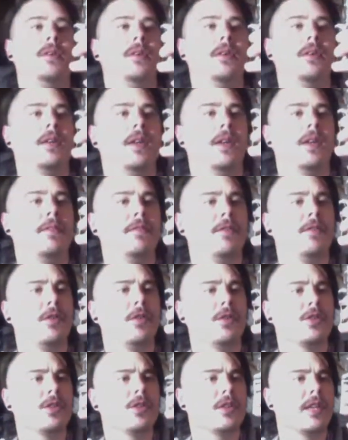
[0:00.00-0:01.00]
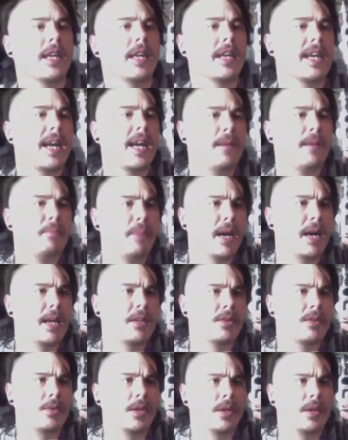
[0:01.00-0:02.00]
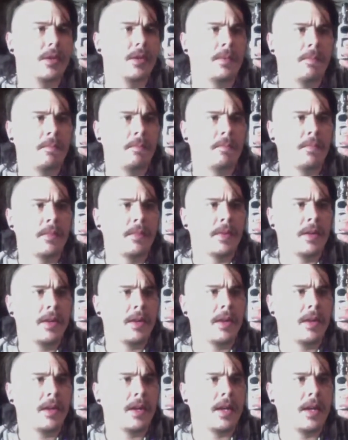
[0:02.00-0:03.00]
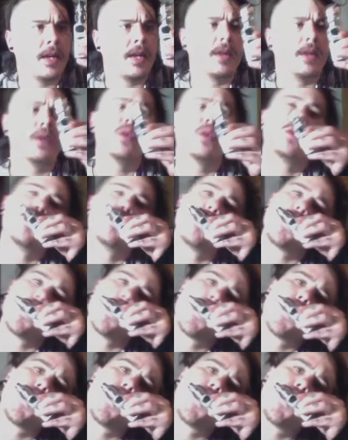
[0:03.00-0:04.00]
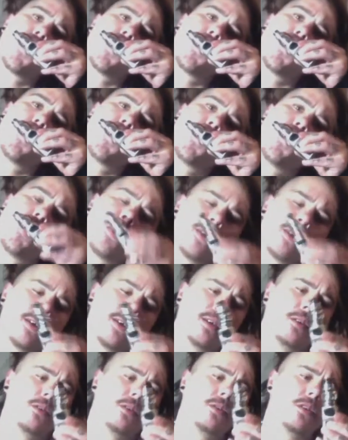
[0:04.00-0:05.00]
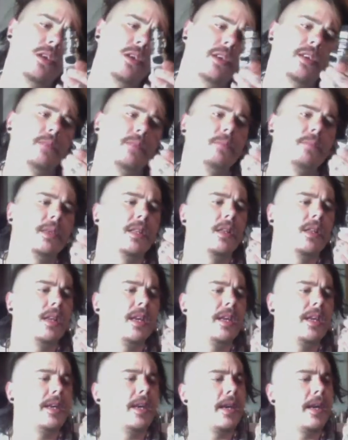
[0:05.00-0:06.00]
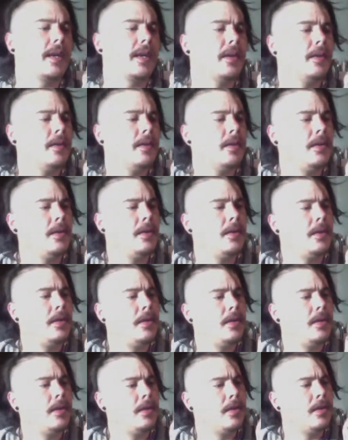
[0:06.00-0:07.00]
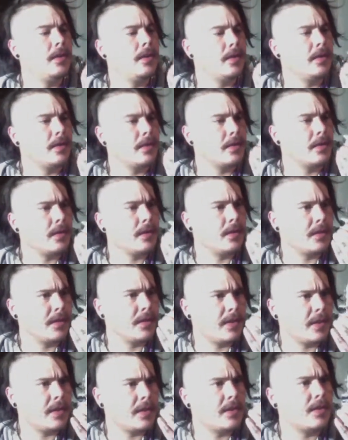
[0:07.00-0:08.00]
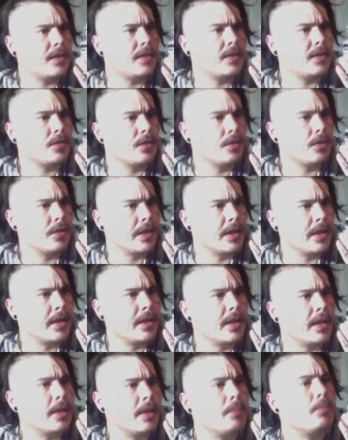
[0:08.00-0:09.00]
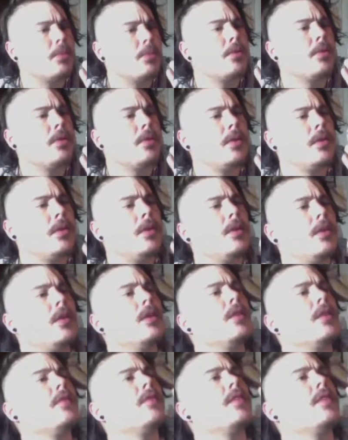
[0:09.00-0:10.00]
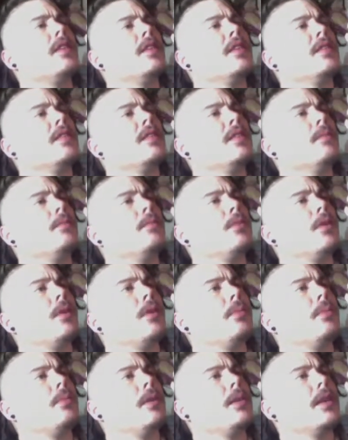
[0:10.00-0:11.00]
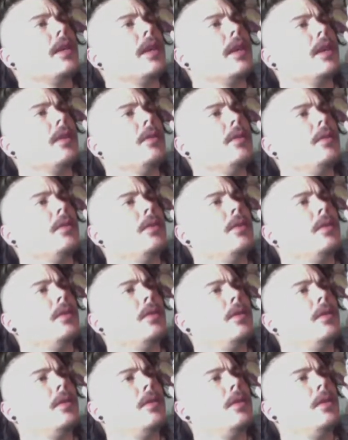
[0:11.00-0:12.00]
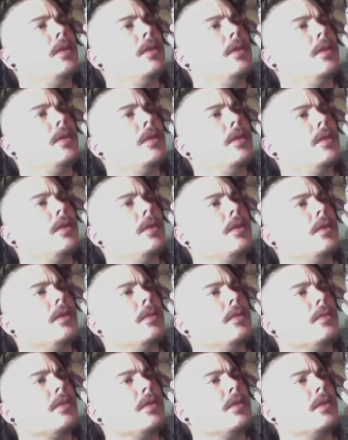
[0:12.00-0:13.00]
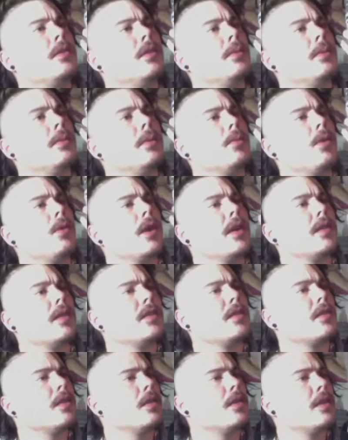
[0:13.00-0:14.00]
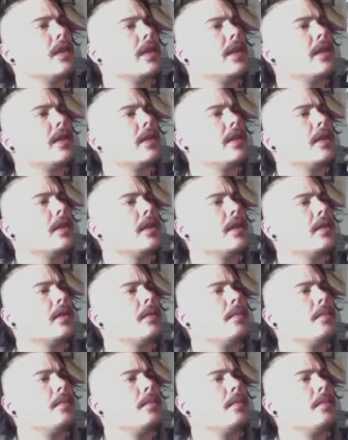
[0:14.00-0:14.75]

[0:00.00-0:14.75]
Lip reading: and unfortunately I came back to it, and it looked like it had been leaking. So I've just had to screw it in again. Hopefully it's in properly now. I'm still a bit worried it's going to leak again.